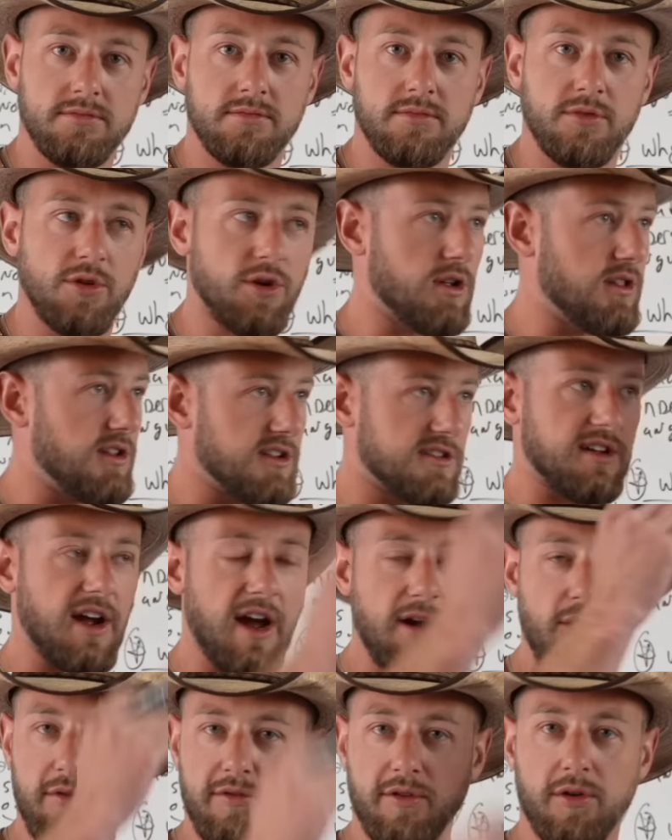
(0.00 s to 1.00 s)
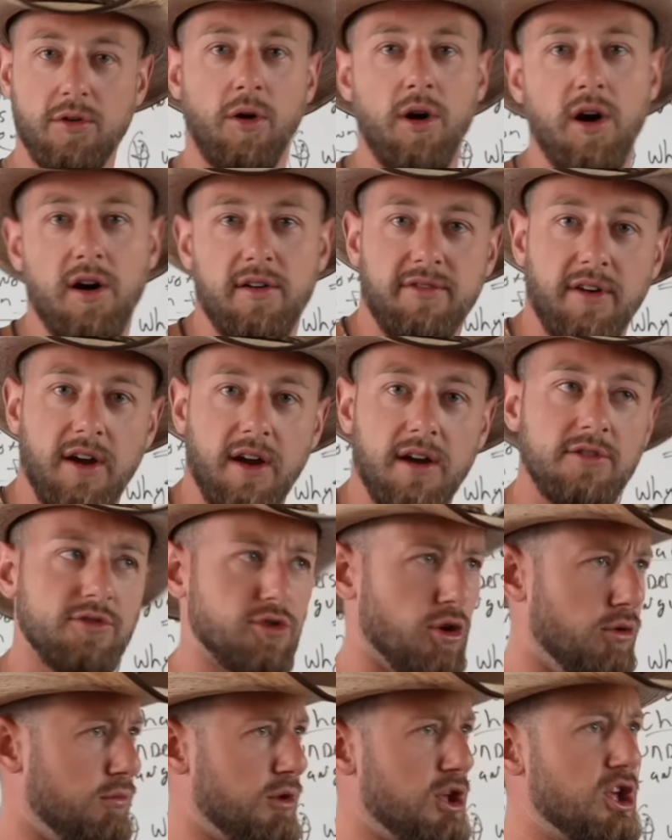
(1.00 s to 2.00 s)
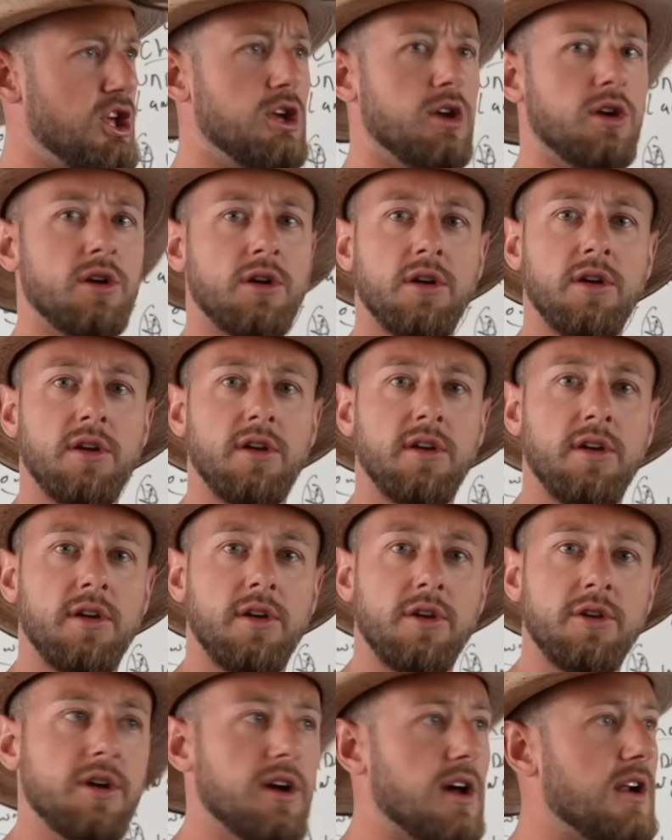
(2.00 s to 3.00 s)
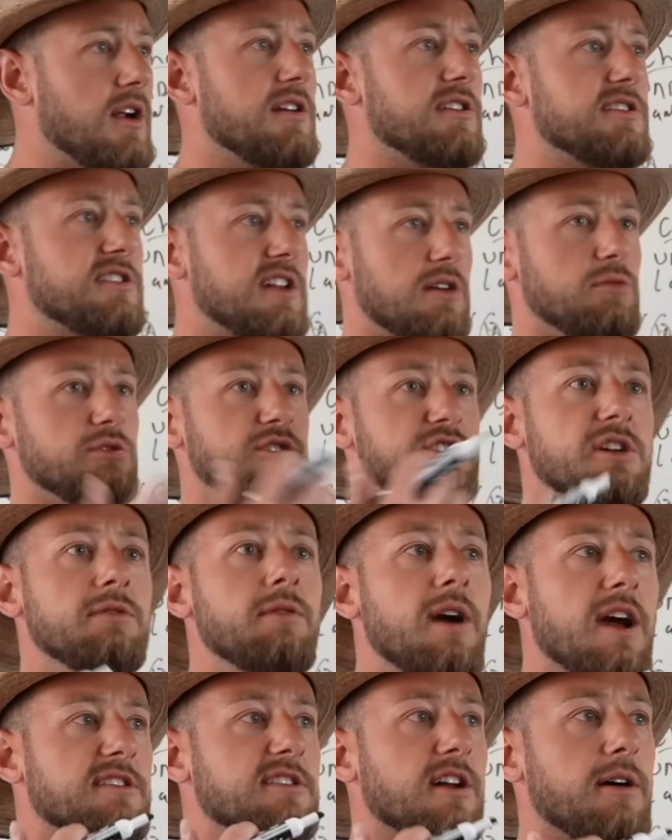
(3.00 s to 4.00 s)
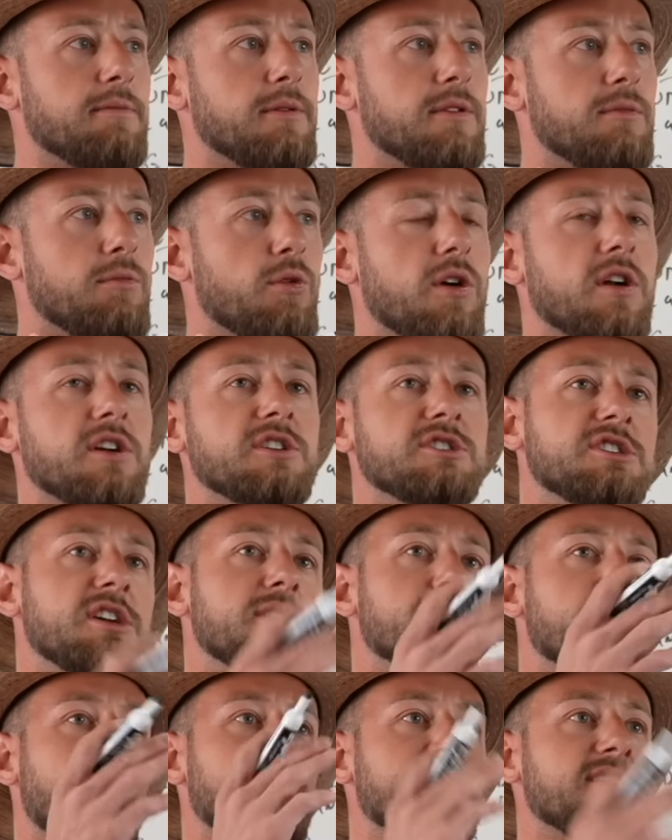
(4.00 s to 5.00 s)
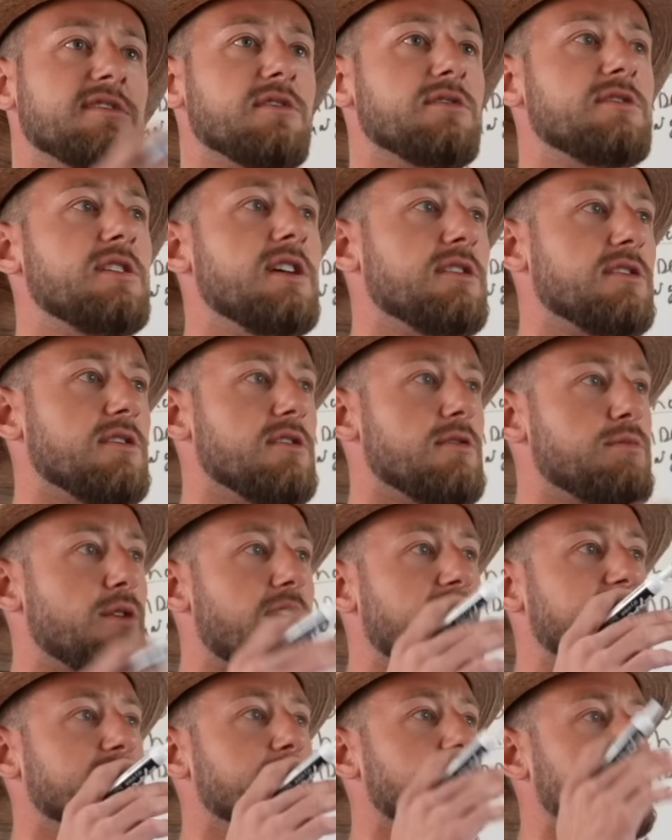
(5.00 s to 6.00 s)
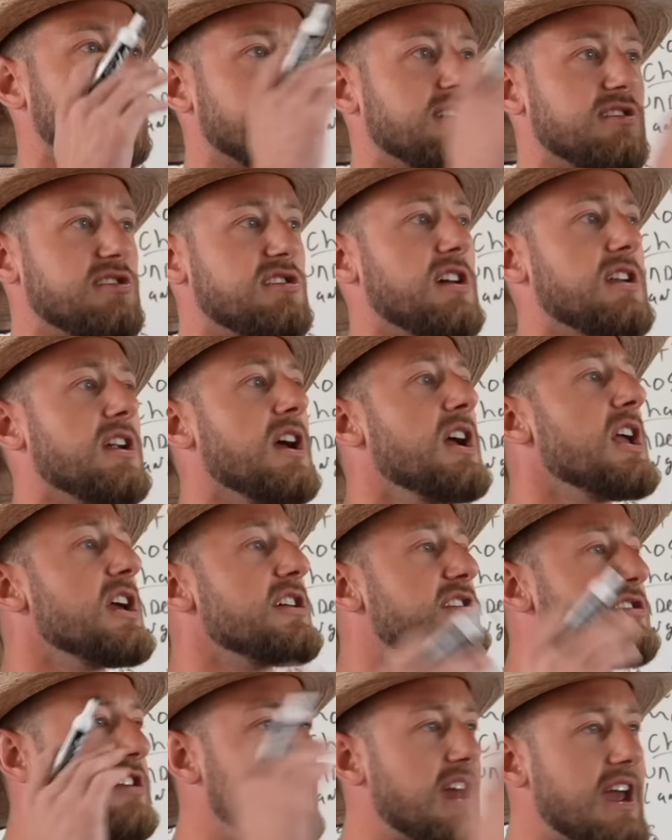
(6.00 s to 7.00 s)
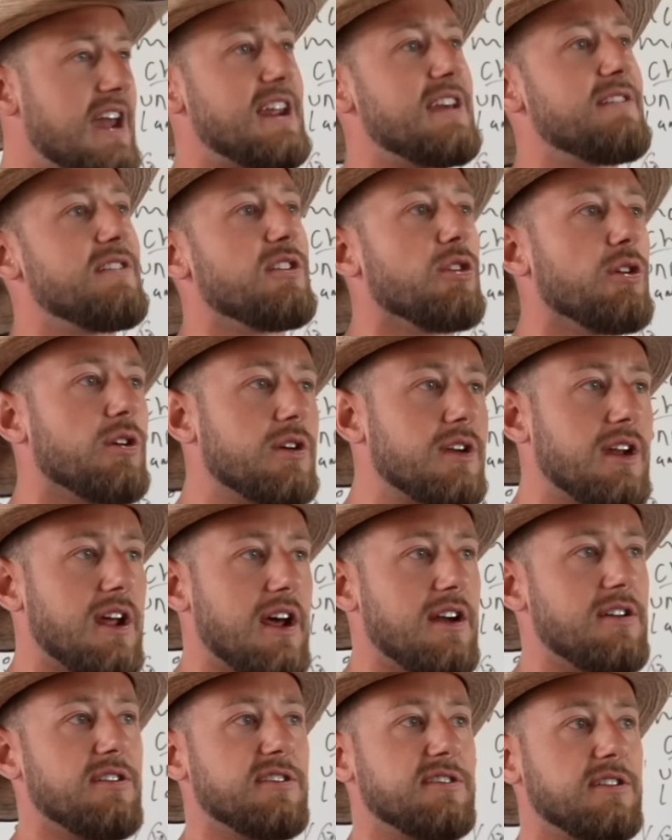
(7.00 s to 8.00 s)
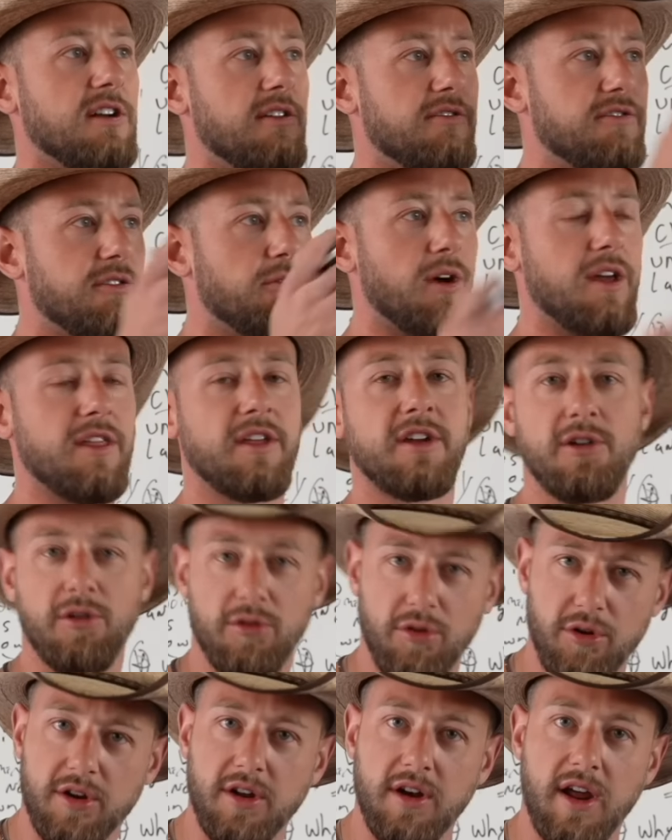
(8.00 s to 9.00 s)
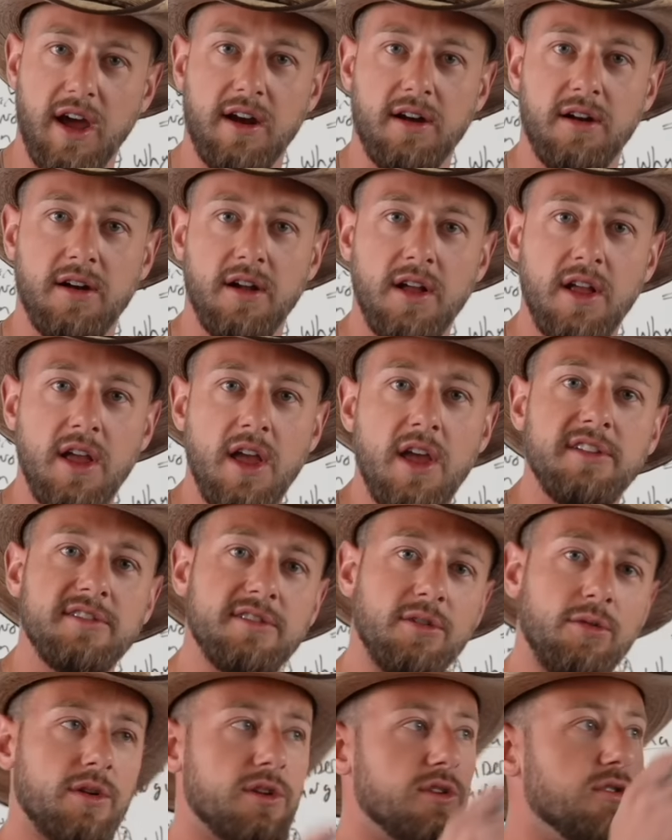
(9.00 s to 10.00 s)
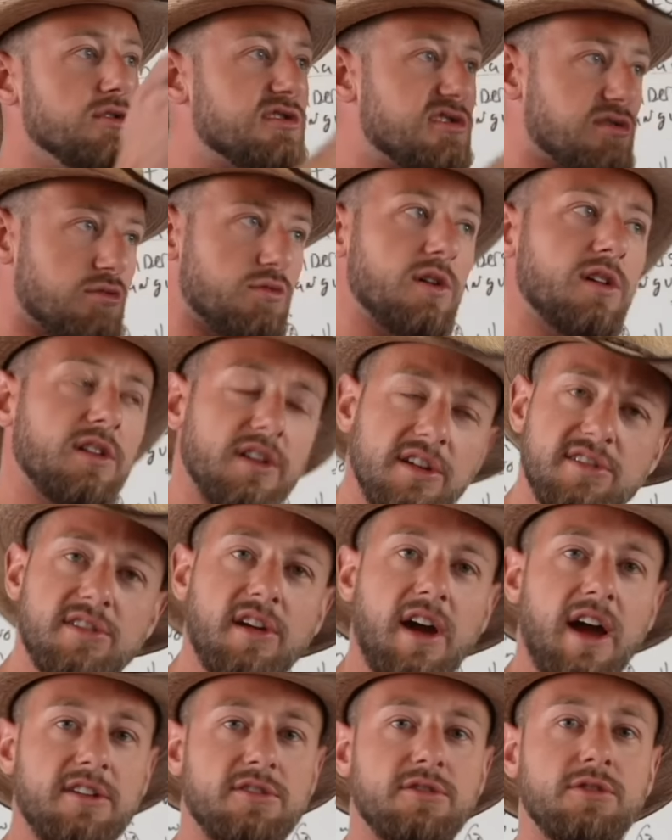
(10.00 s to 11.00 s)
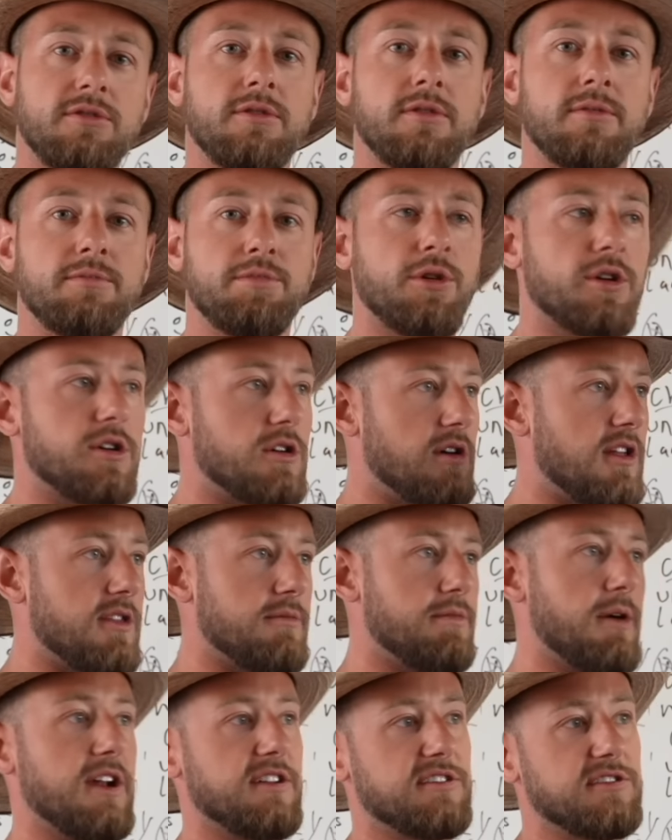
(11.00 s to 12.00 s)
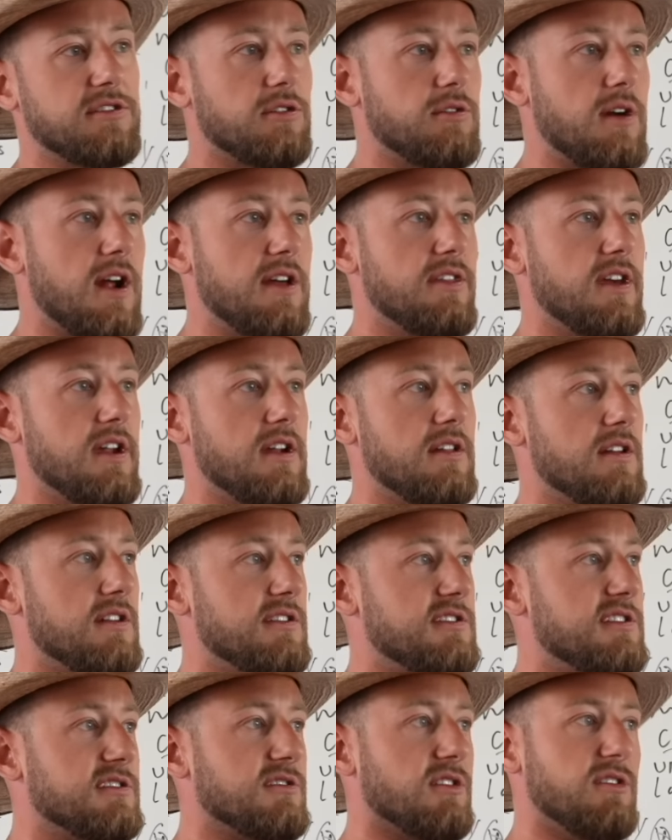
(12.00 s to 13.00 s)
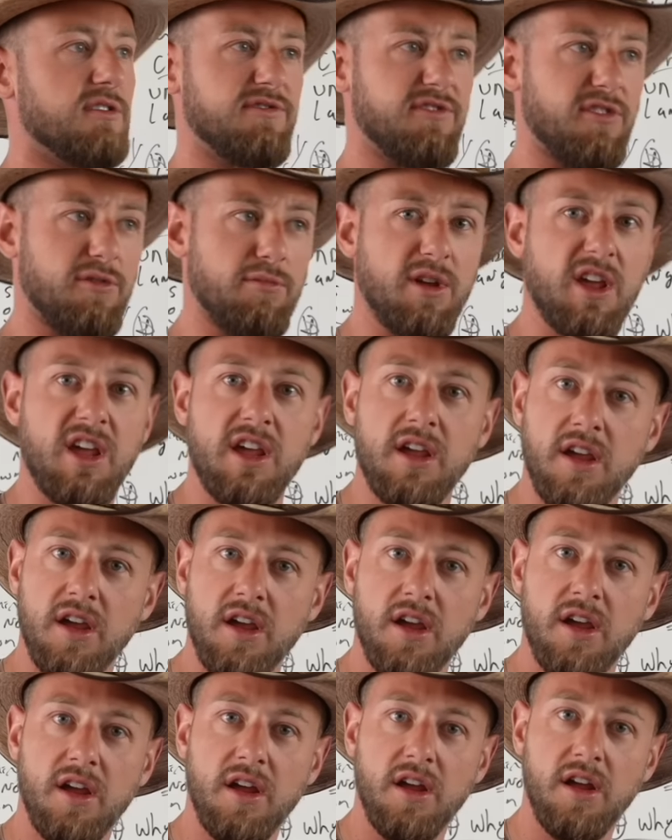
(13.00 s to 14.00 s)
Look at this guy overqualified. To me? You gotta understand, when she wakes up in the morning and she brushes her teeth and her breath smells like shit, she ain't even looking at herself the way that you're looking at her. So when you really try to put her on the pedestal right then and there, she's going, for me?